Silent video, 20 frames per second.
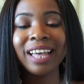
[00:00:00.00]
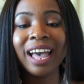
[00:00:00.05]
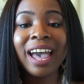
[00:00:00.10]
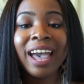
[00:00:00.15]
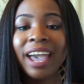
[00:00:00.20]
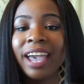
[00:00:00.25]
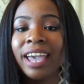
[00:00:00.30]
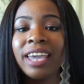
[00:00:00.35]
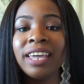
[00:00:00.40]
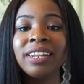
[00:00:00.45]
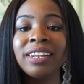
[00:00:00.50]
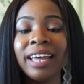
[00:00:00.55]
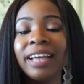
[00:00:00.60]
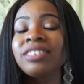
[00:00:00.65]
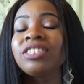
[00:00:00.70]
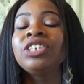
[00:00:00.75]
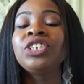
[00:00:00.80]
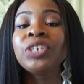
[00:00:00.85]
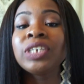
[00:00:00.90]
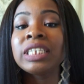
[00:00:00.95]
I like
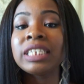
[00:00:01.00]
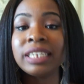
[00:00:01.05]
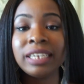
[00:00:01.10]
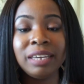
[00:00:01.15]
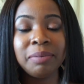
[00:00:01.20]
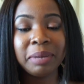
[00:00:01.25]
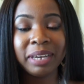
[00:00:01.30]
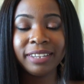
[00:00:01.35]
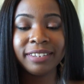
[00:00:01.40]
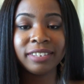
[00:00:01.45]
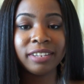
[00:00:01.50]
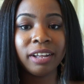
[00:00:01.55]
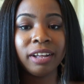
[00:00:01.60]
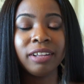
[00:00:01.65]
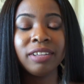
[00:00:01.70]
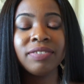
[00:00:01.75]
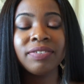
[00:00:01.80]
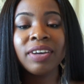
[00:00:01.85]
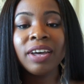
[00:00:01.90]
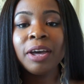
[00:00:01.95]
to drink tea
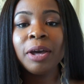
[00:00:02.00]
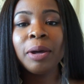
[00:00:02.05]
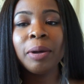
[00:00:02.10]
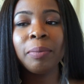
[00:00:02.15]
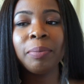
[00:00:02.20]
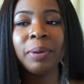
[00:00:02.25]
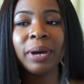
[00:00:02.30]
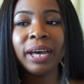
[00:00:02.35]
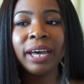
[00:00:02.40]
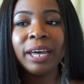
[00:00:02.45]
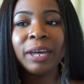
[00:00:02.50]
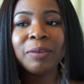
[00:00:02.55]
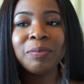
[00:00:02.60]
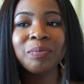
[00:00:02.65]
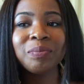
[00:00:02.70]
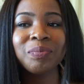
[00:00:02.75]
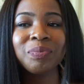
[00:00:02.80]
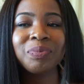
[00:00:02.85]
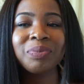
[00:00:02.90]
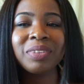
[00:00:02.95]
myself, but
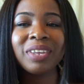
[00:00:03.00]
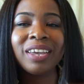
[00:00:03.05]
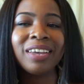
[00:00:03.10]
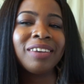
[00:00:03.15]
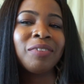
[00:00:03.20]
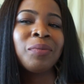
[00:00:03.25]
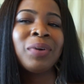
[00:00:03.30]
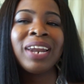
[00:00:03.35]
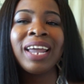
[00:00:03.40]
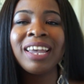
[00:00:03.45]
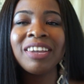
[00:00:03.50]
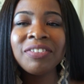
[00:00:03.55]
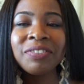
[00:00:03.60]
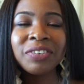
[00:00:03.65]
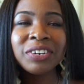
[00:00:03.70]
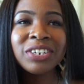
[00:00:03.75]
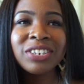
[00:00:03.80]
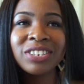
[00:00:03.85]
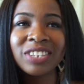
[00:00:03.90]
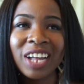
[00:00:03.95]
when I
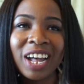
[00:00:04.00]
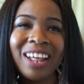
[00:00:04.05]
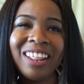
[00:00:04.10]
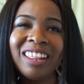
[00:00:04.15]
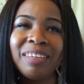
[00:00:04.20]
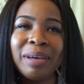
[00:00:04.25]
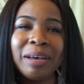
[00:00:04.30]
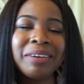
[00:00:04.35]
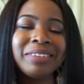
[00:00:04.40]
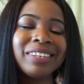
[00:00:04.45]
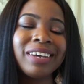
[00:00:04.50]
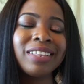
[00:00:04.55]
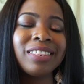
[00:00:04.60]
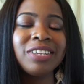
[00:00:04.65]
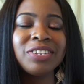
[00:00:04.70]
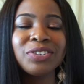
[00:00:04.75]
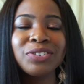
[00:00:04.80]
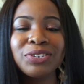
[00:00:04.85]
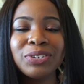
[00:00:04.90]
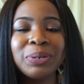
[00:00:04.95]
first saw them, I was like,
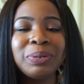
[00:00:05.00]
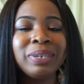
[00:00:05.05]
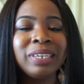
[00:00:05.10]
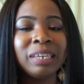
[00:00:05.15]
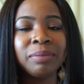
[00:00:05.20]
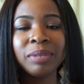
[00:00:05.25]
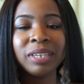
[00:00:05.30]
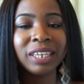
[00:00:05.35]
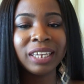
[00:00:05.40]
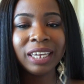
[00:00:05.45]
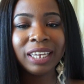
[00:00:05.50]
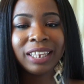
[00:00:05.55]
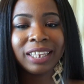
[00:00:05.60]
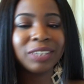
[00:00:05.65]
these are so gimmicky.